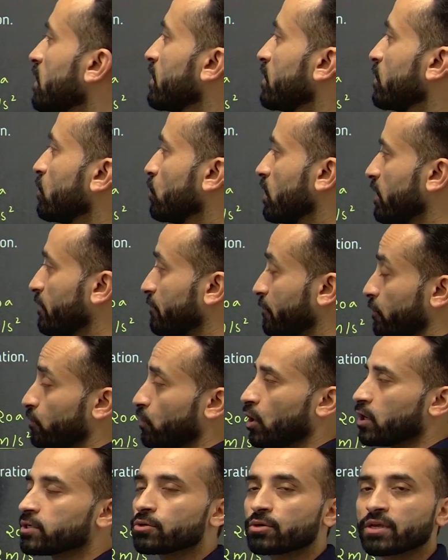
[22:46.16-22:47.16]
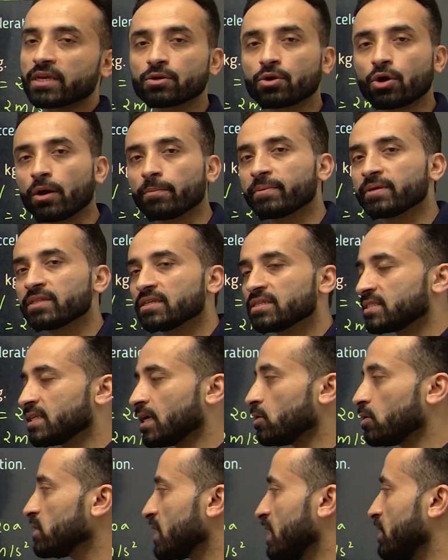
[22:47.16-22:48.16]
If you want, you can copy this
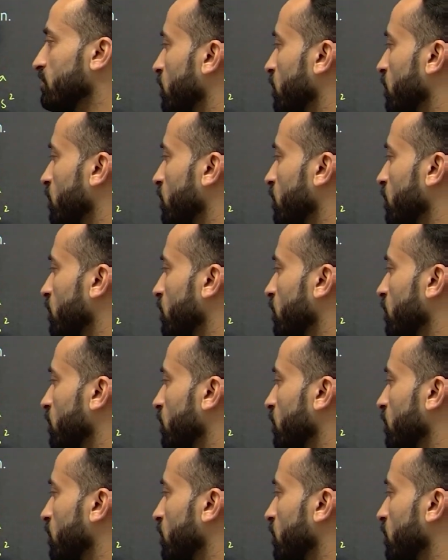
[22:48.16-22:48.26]
down, then we